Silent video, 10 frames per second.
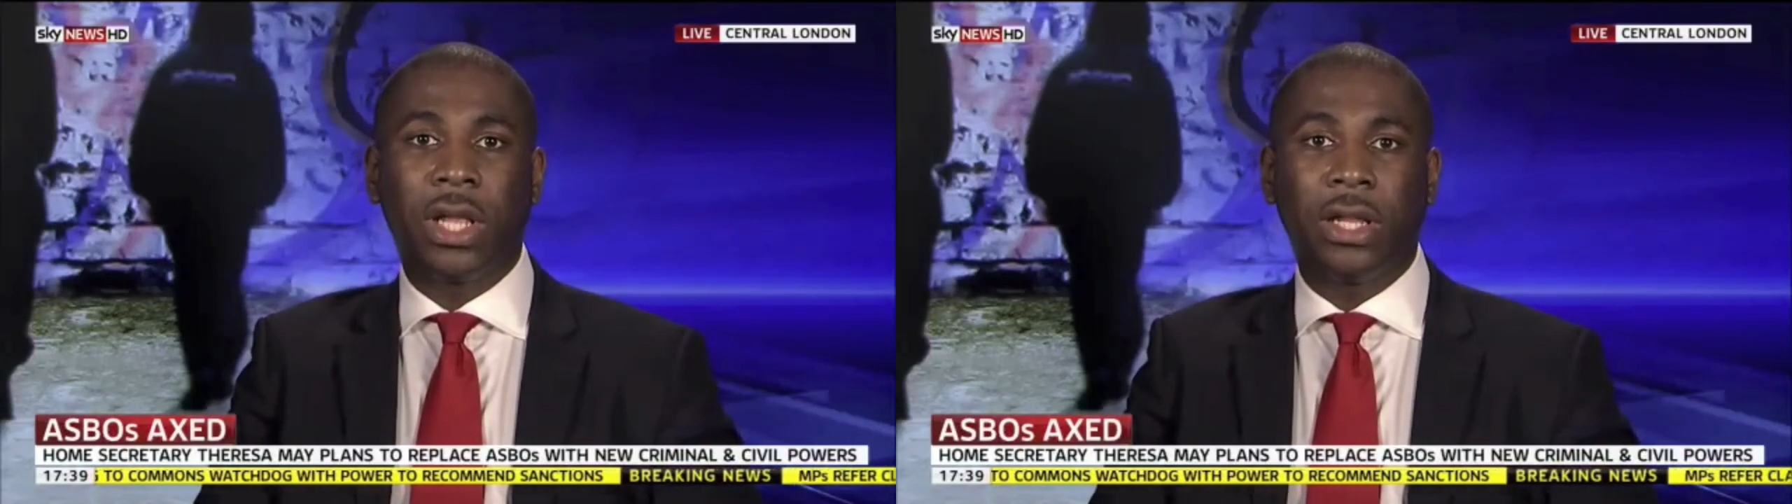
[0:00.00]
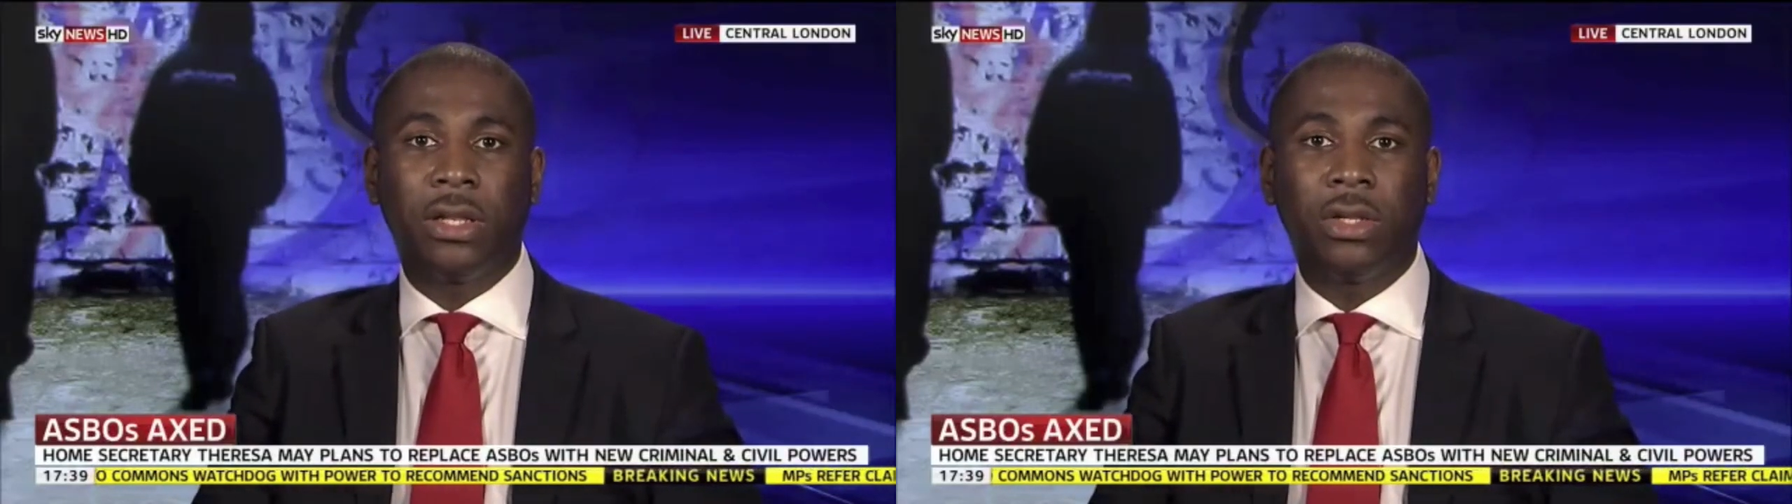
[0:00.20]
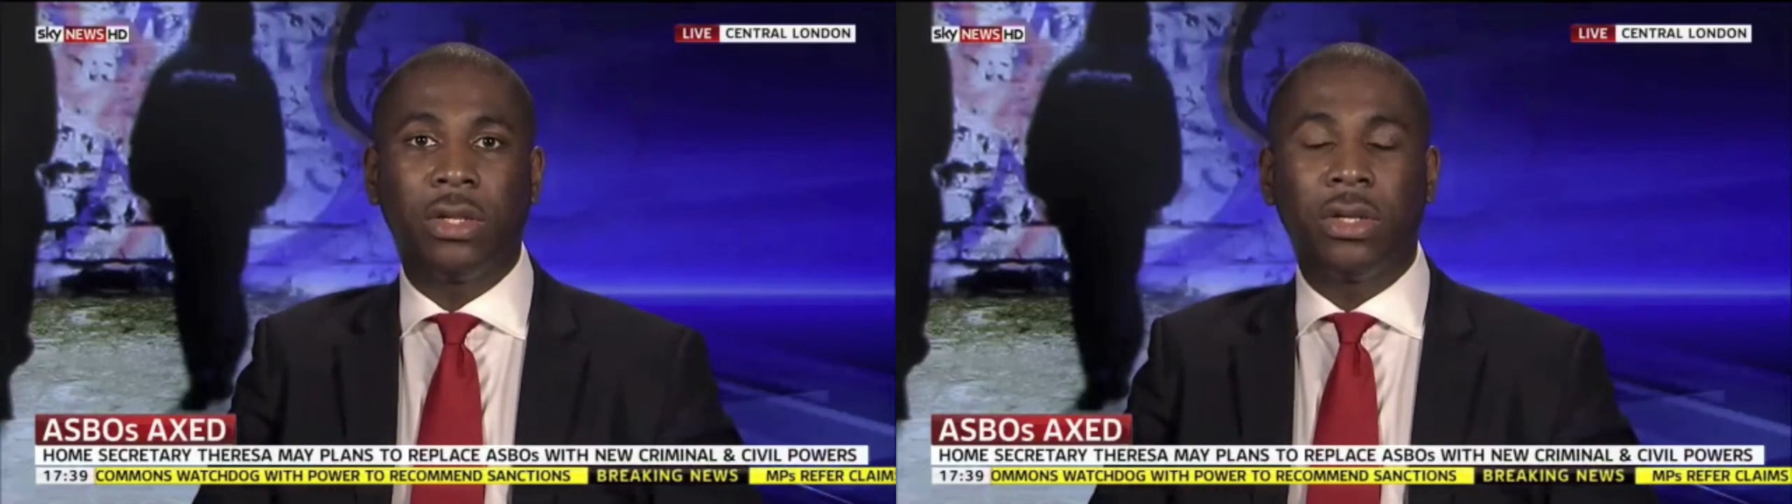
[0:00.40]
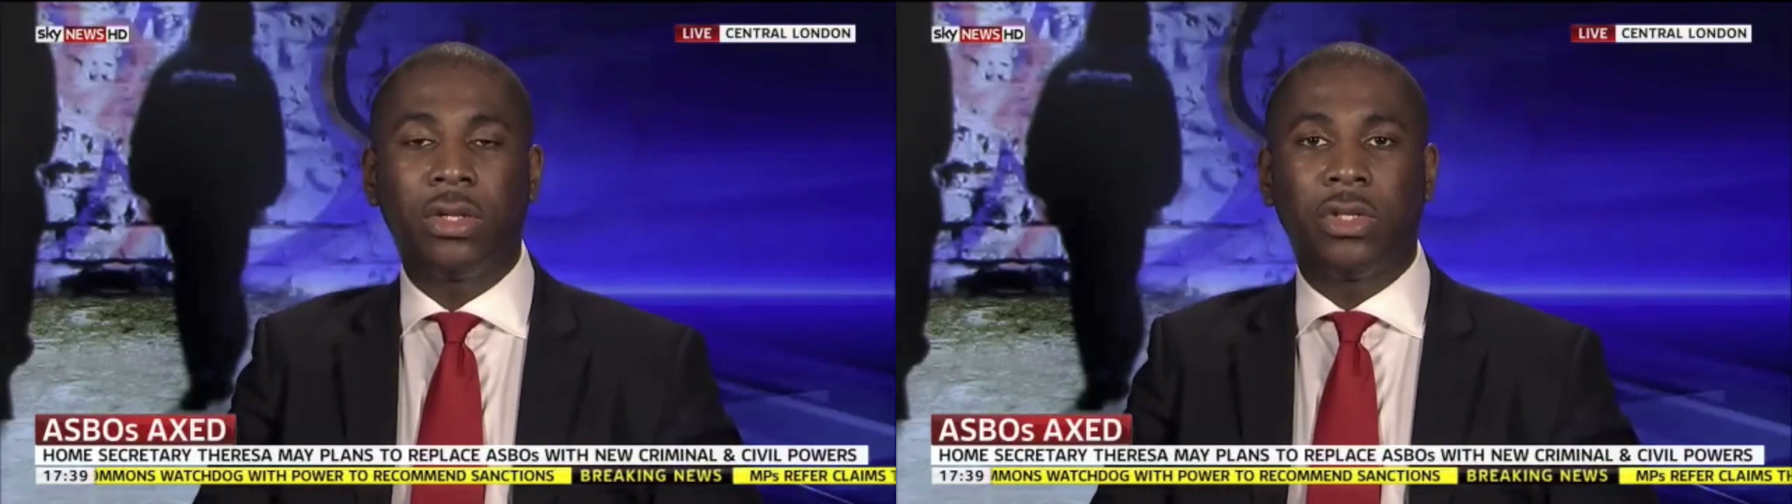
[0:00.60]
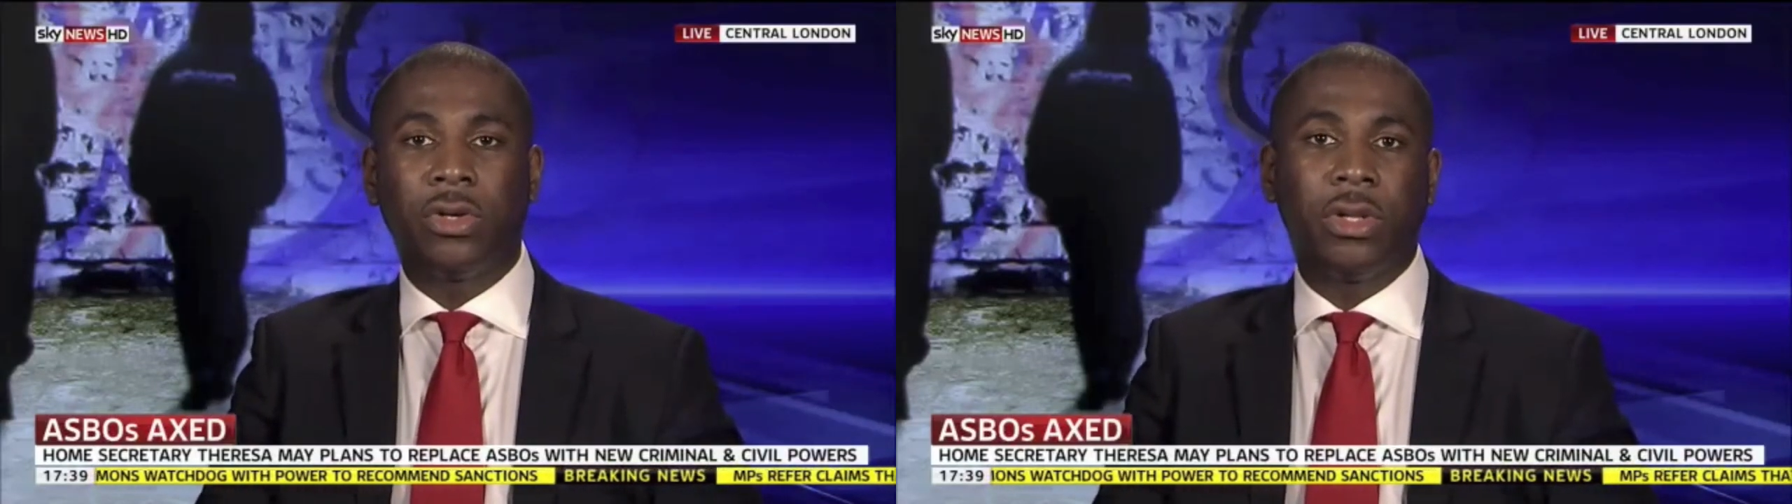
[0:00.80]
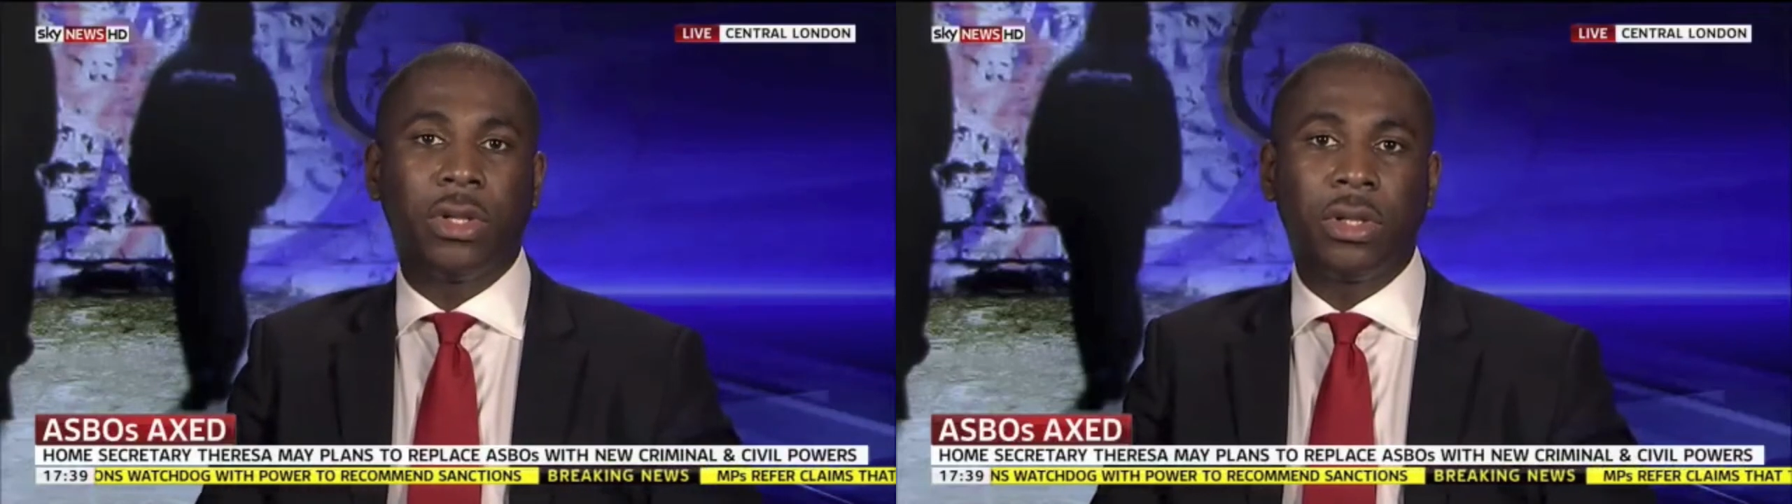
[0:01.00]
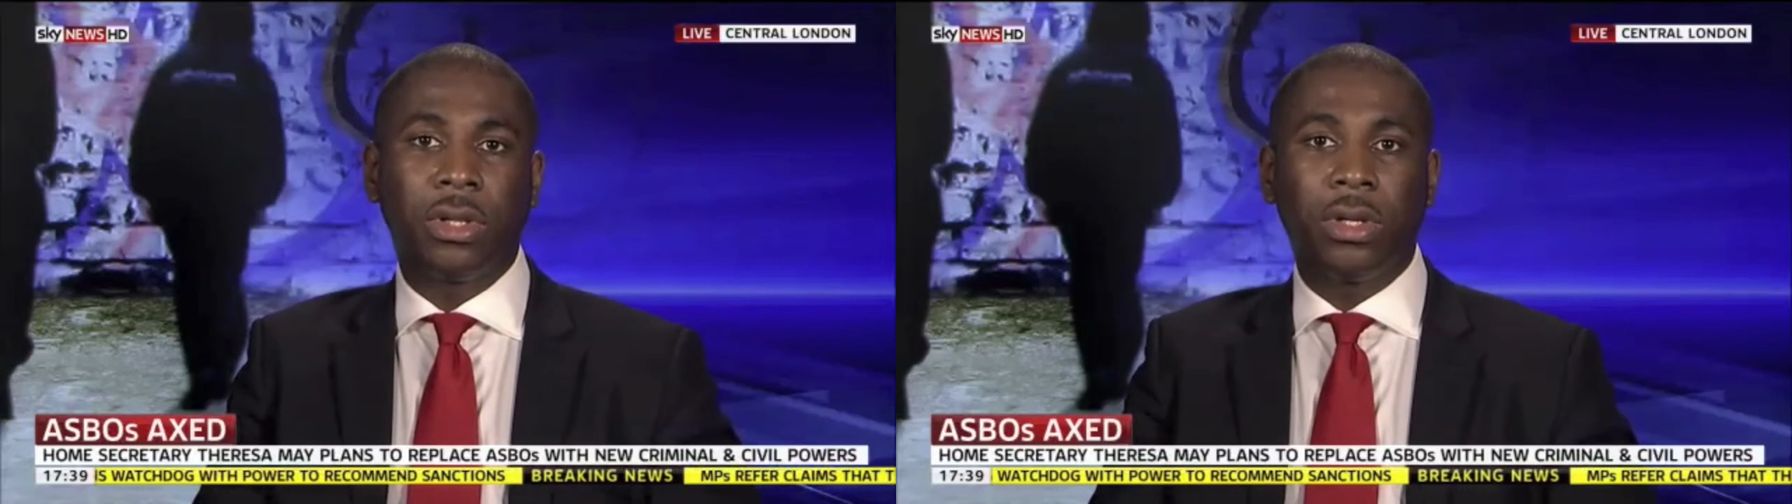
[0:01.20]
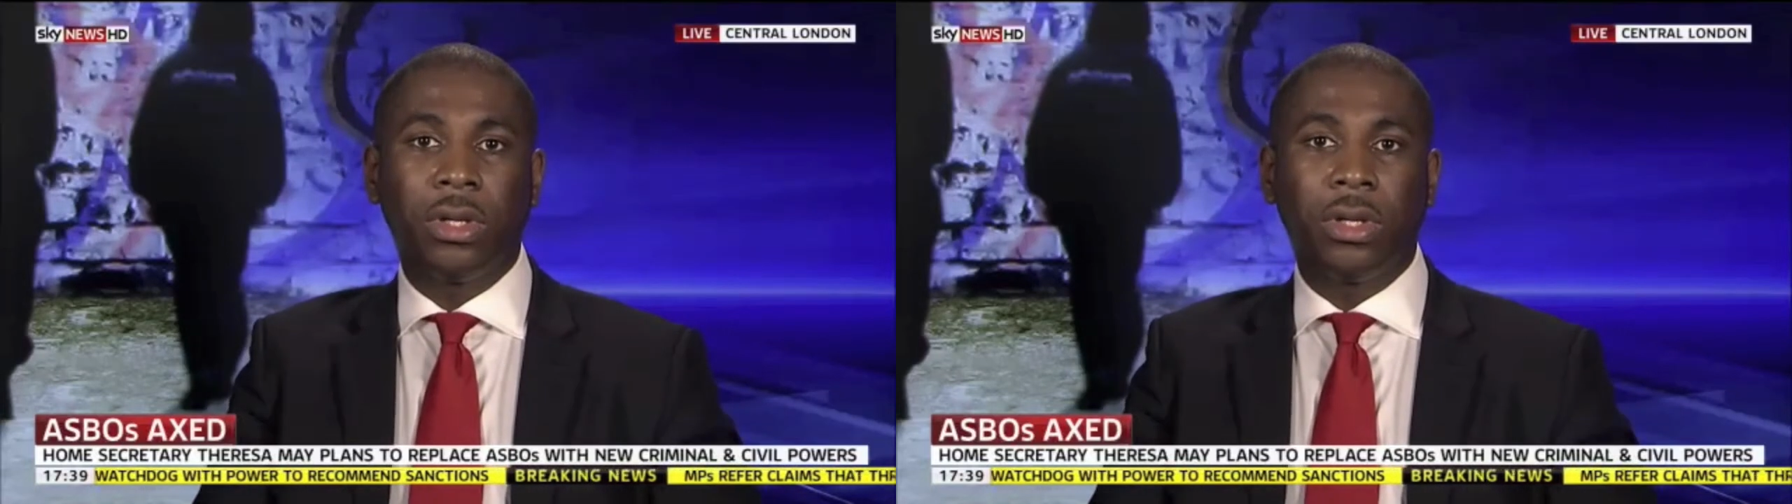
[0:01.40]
than during,